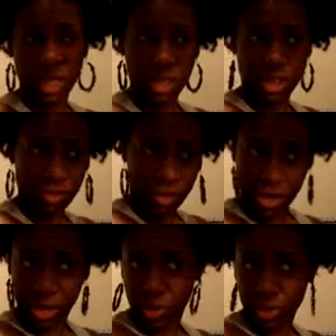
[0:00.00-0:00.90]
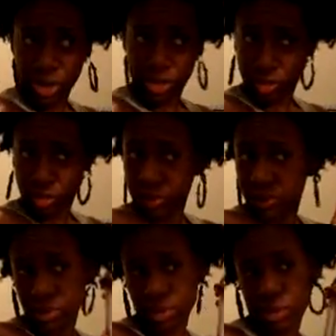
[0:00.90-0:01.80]
and then you really will be in
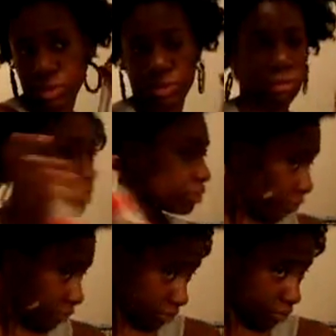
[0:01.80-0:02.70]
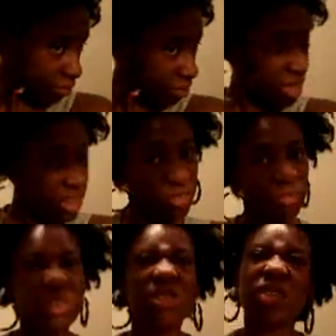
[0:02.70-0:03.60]
trouble. Well,
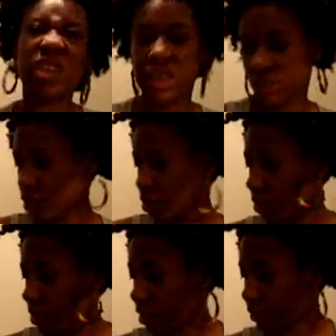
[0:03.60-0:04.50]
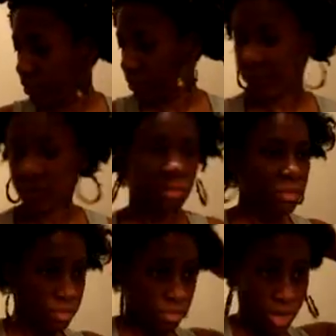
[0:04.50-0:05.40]
not really in trouble, but
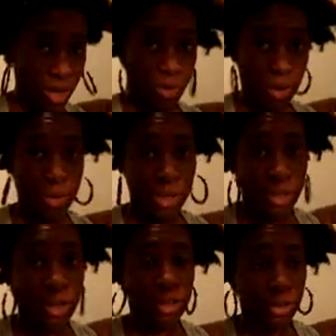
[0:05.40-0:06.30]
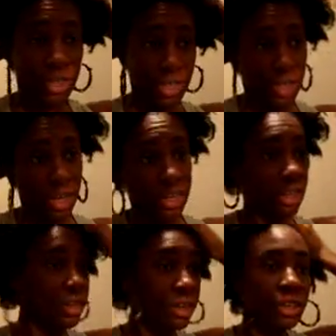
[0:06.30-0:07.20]
it won't be your
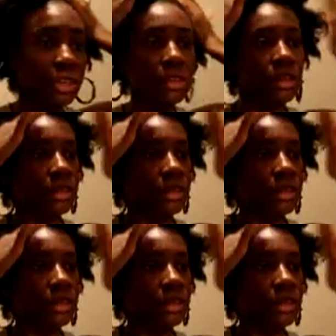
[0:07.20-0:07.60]
desired look.